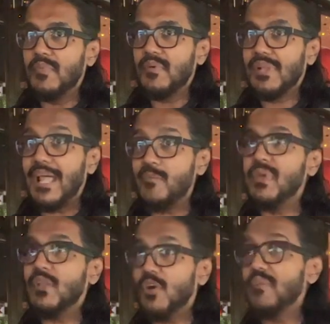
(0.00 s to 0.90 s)

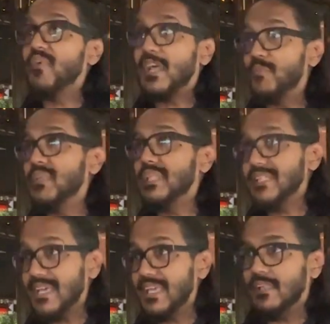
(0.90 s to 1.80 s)
climate or environment that
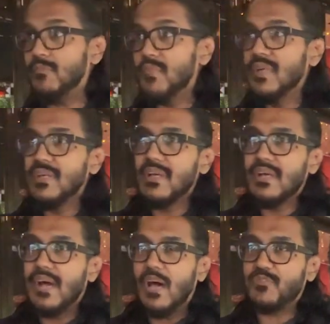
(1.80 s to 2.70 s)
they're in
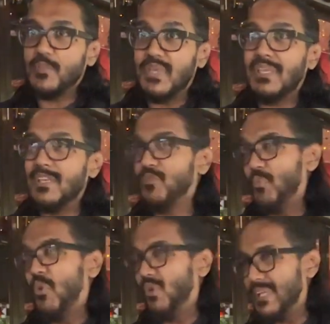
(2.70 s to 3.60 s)
after being here for
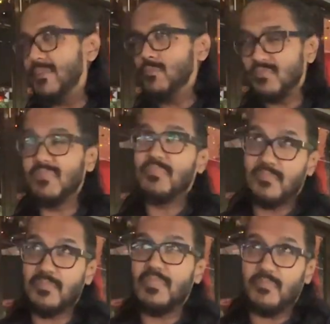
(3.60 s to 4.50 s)
more than,
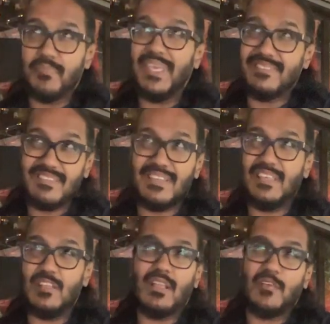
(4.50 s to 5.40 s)

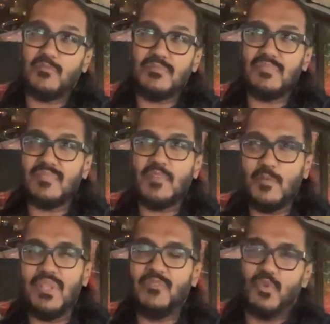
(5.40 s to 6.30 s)
basically, like, I
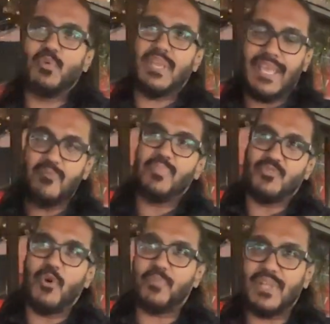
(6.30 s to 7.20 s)
mean, if you're looking at
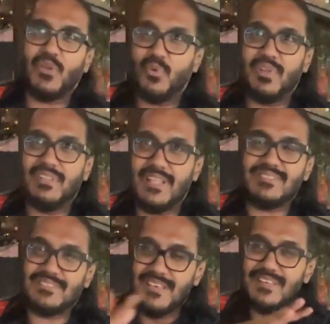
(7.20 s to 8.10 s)
before pre-colonial,
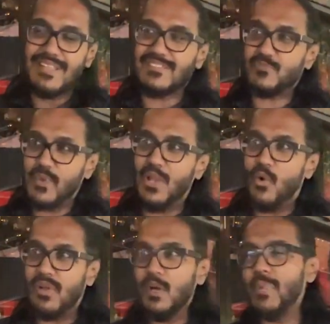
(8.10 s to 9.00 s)
that's way
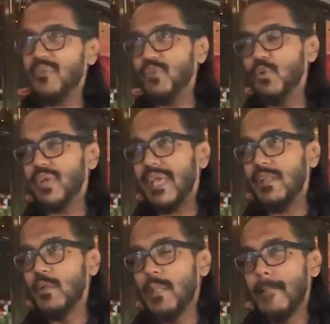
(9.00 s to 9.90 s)
longer. But if you look at
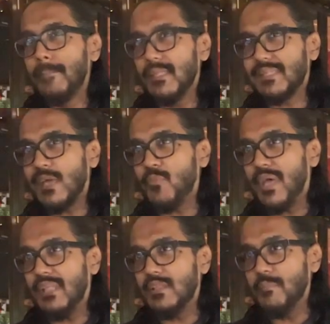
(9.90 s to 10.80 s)
the time
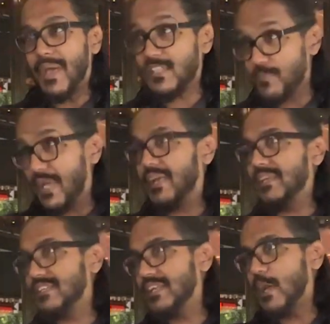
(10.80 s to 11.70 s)
where the mass
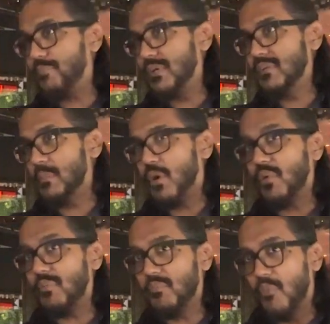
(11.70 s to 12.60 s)
migration happened about
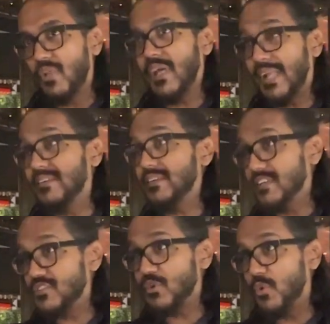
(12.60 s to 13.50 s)
more than 100
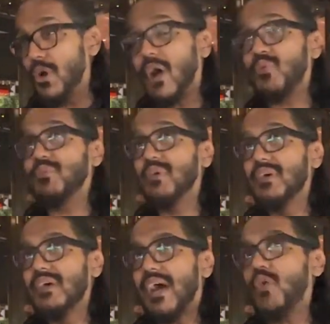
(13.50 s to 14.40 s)
years ago,
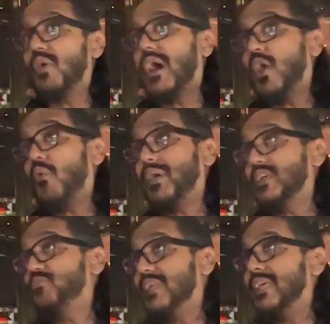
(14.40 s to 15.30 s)
how are they
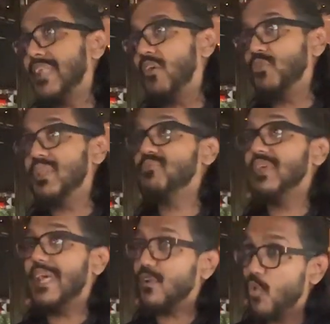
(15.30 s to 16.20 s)
feeling now? Do they feel
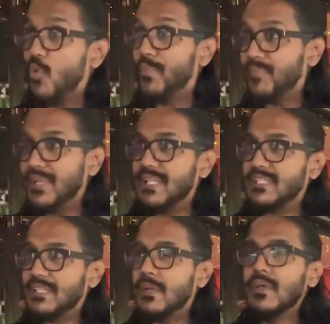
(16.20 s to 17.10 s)
at home in
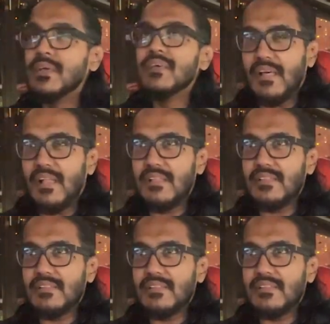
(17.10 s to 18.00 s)
Malaysia?
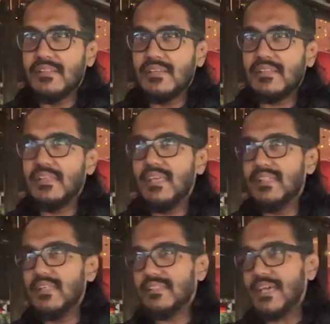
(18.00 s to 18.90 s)

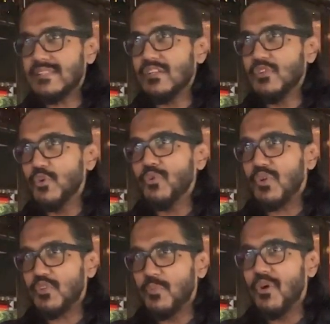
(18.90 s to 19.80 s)
The title Don't Rock
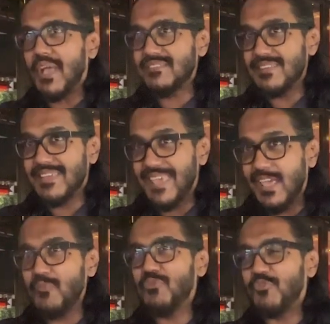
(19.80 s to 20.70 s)
the Boat actually
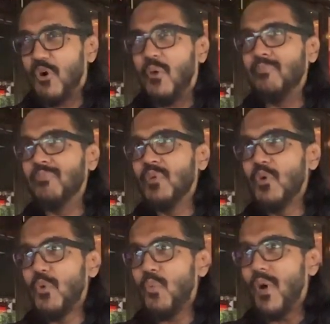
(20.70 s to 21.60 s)
came from
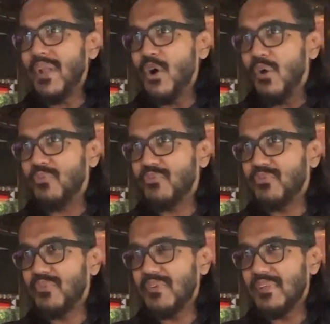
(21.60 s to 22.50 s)
one of,
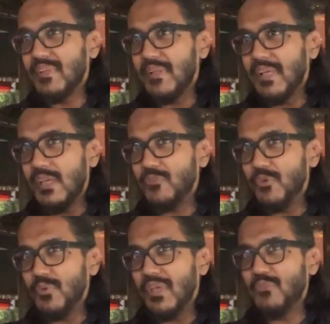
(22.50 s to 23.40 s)
if
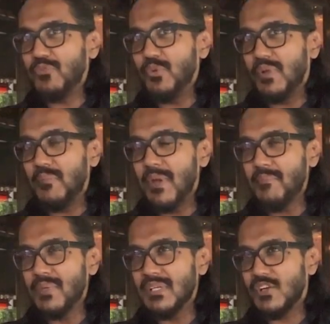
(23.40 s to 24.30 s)
you
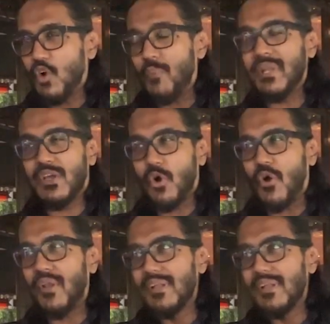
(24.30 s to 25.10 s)
remember, Comedy Court.